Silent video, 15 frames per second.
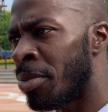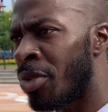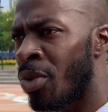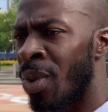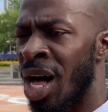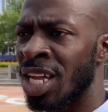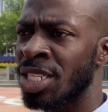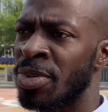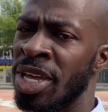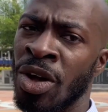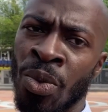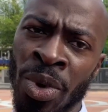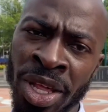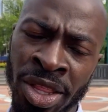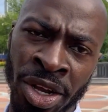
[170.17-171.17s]
While
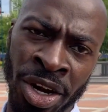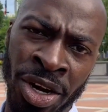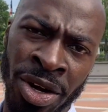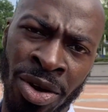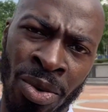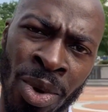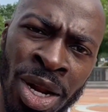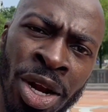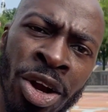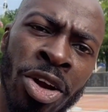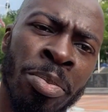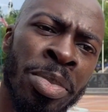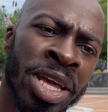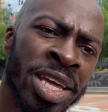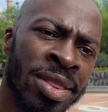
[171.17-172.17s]
speaking with her, one of
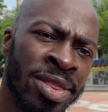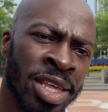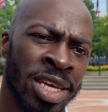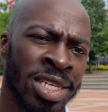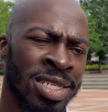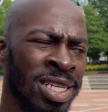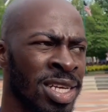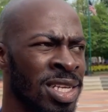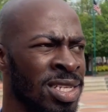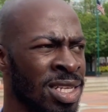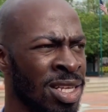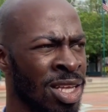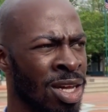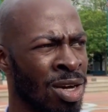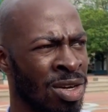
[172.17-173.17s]
her biggest things is,
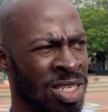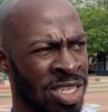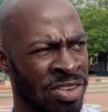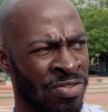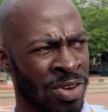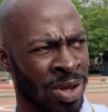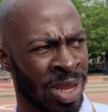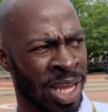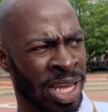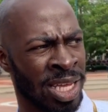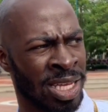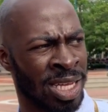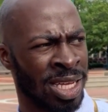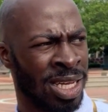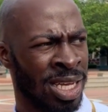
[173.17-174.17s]
yo, she felt like
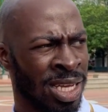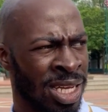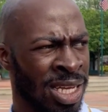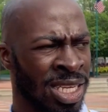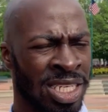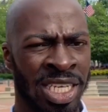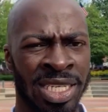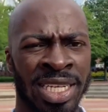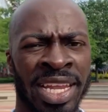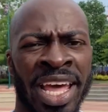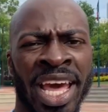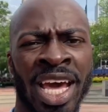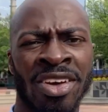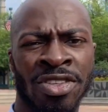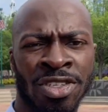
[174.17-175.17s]
she didn't
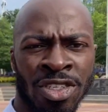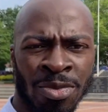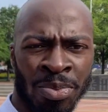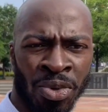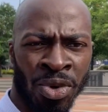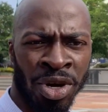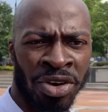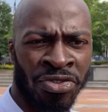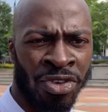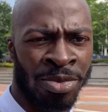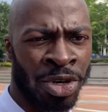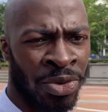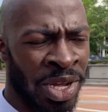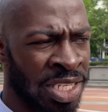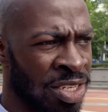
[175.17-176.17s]
have the support from
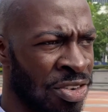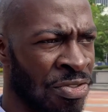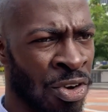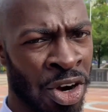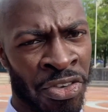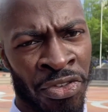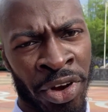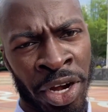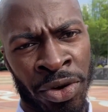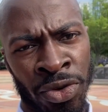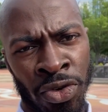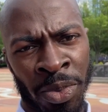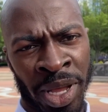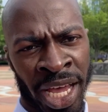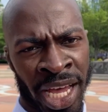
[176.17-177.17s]
the rest of our friend
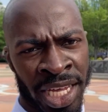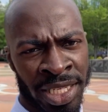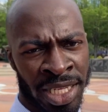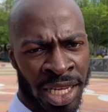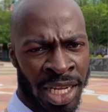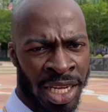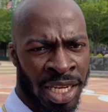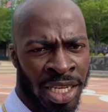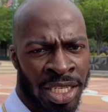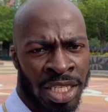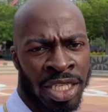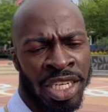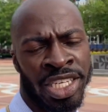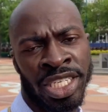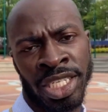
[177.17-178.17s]
group as
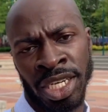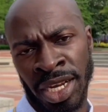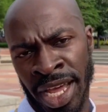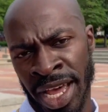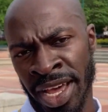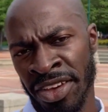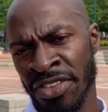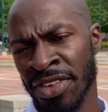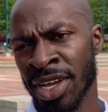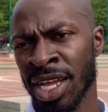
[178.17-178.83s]
she should have.